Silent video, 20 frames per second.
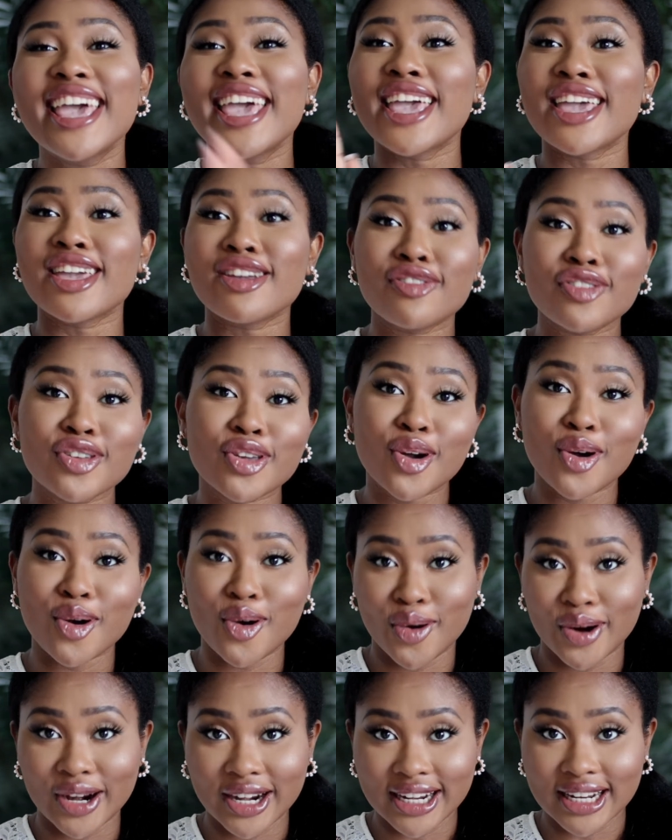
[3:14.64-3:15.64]
If you're
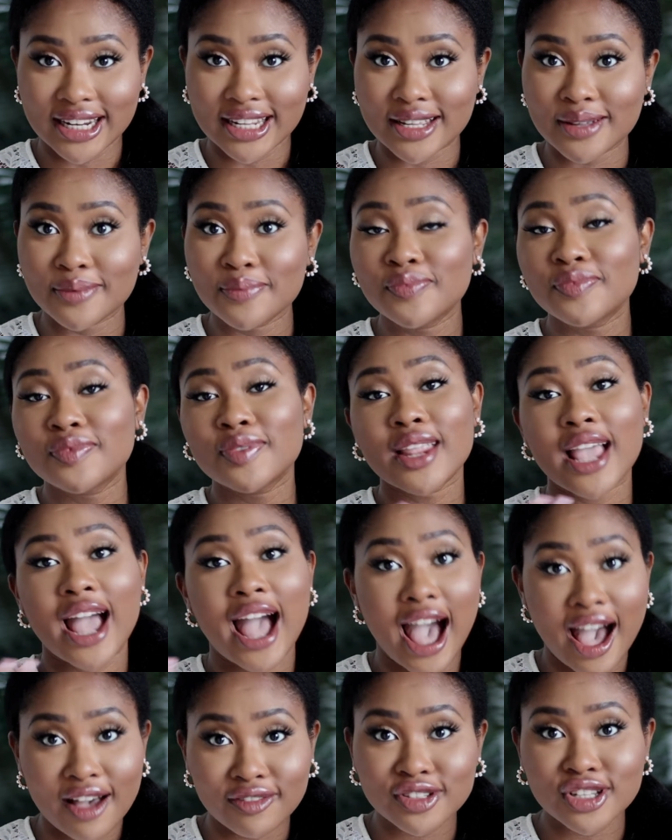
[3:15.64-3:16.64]
oily,
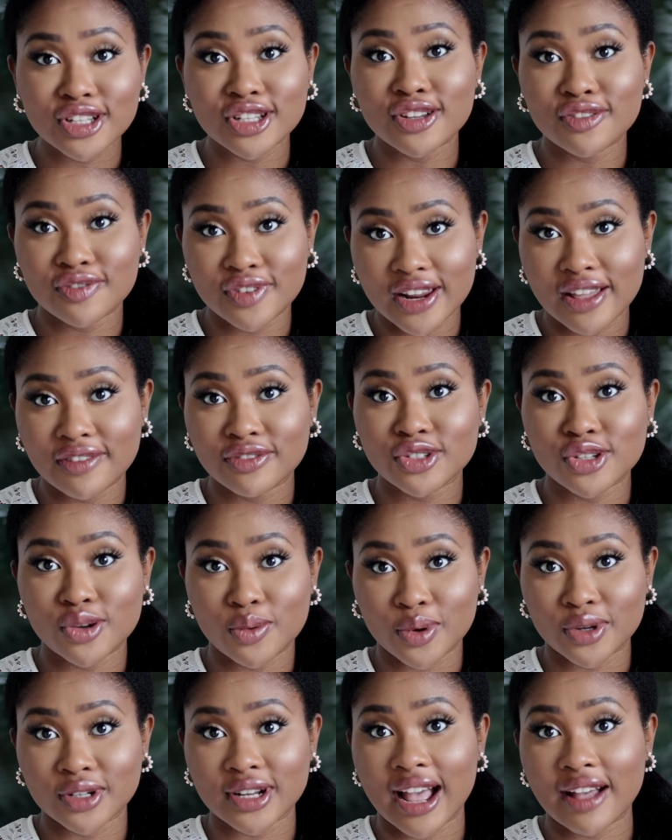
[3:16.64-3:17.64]
after you've left
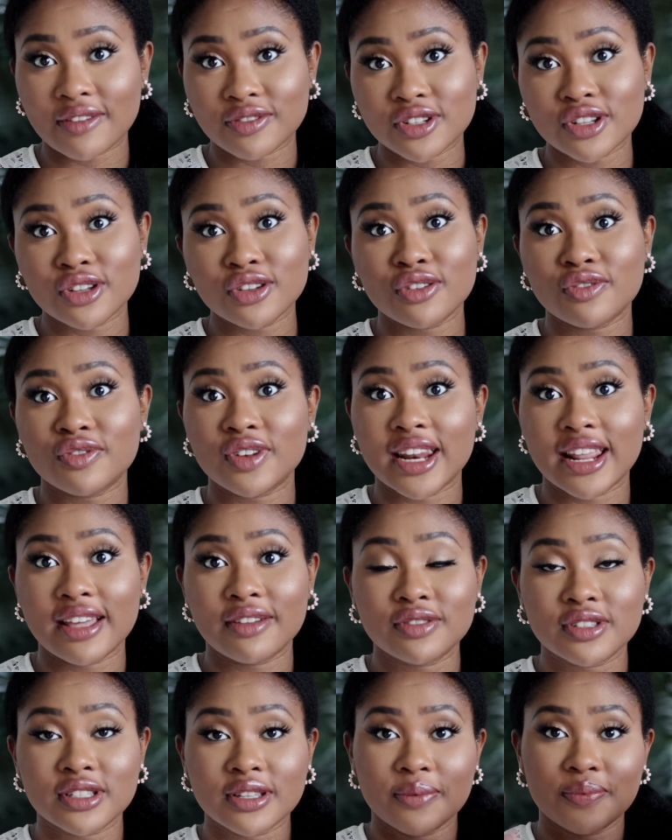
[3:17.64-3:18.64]

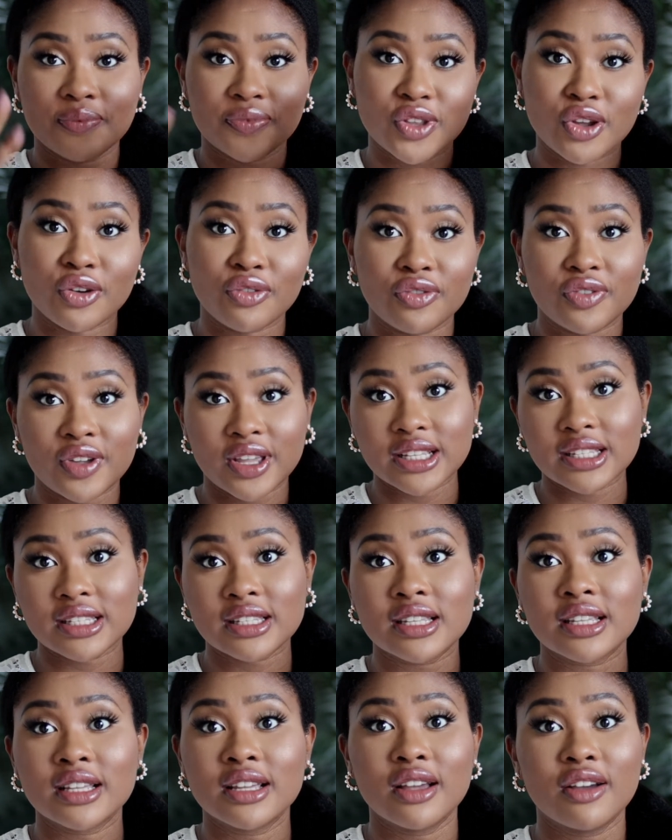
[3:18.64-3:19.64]
your
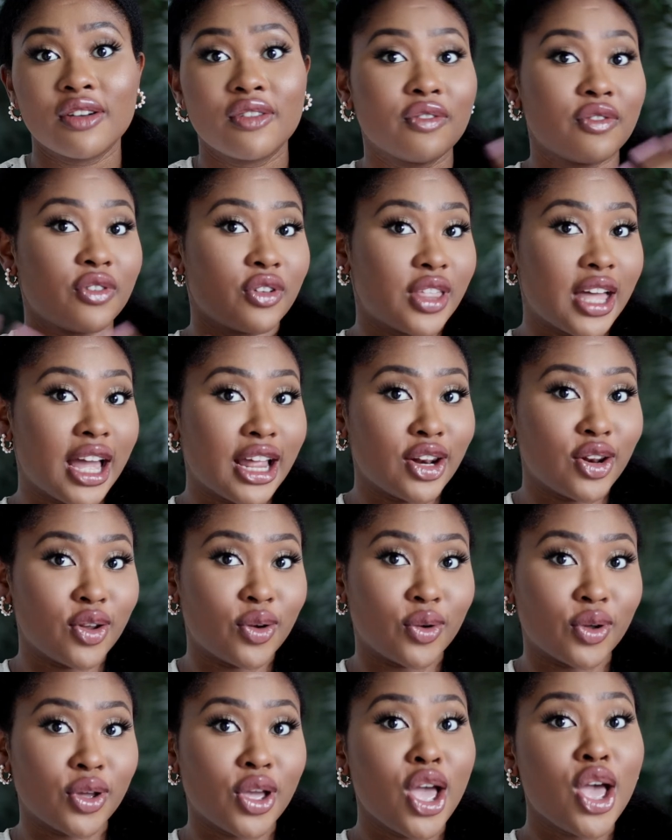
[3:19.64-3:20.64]
face for that
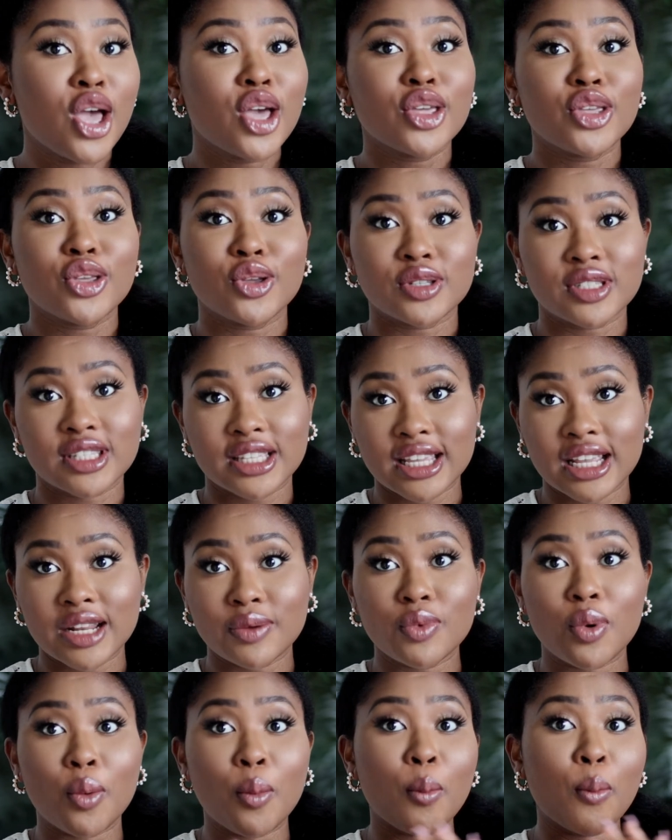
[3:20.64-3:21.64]
long, your skin
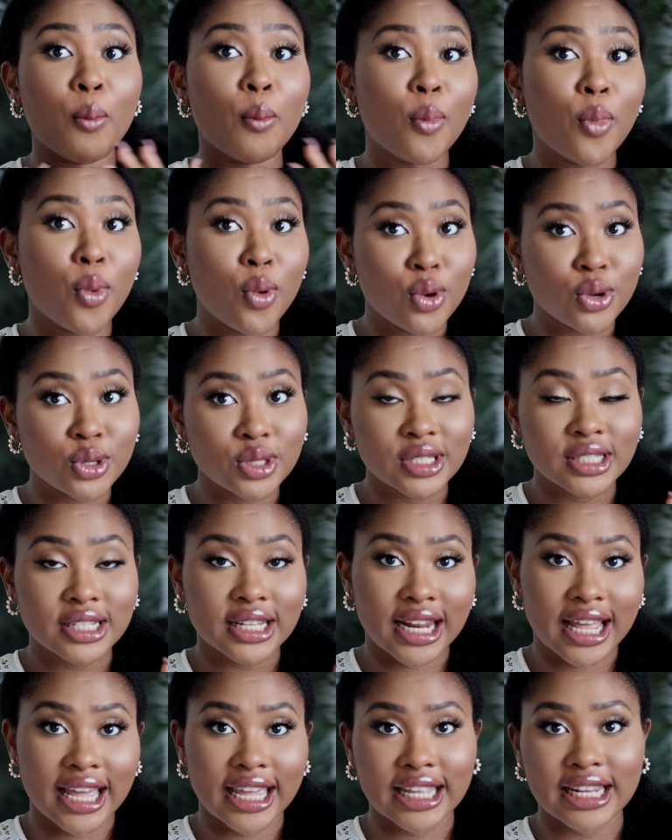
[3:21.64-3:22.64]
will most
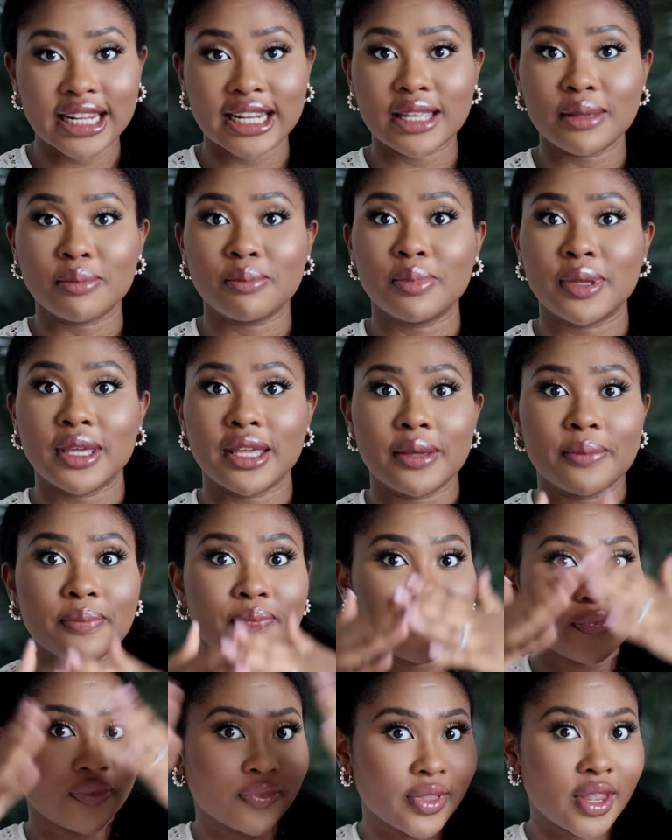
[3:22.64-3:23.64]
likely be
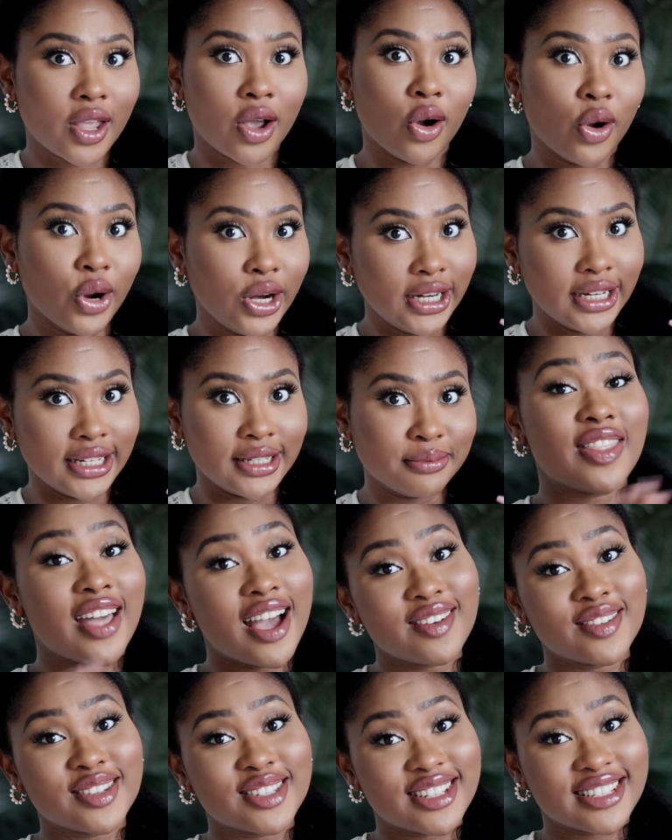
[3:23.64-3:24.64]
oily.
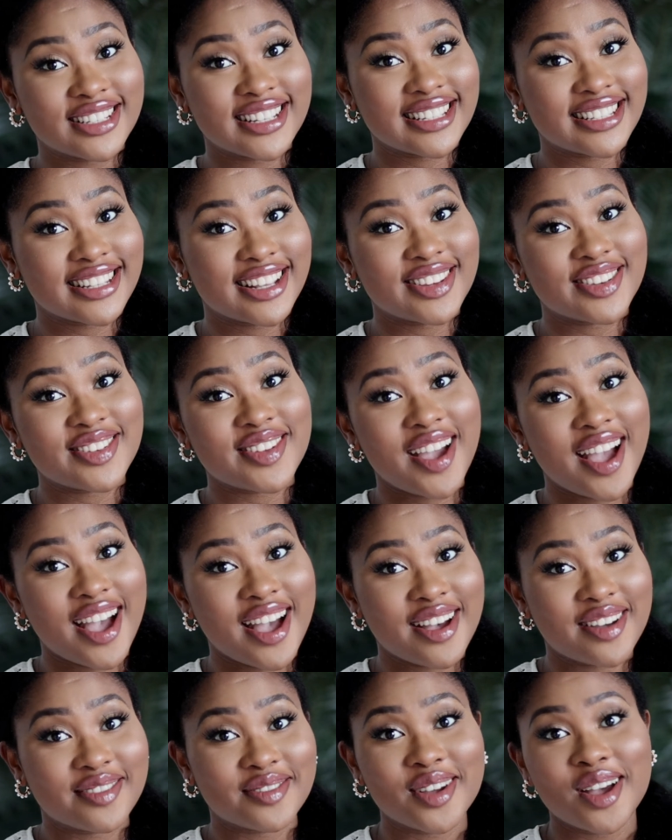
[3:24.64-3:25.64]
That will suggest that you
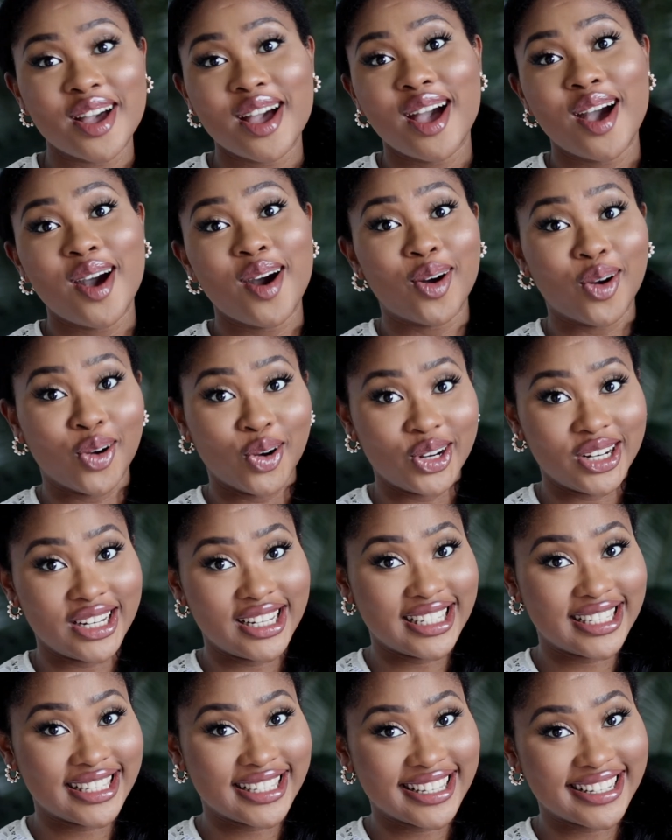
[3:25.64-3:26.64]
have oily
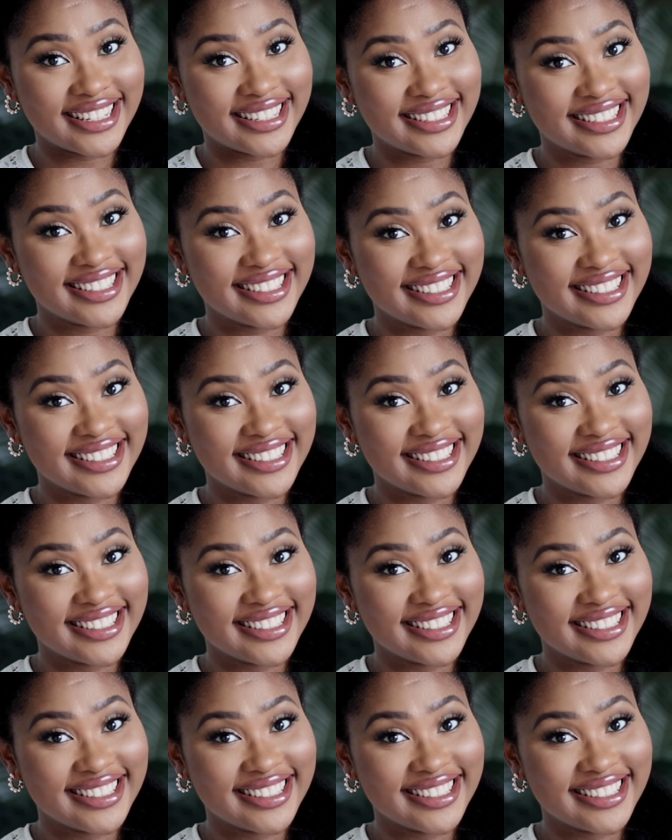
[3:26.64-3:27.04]
skin.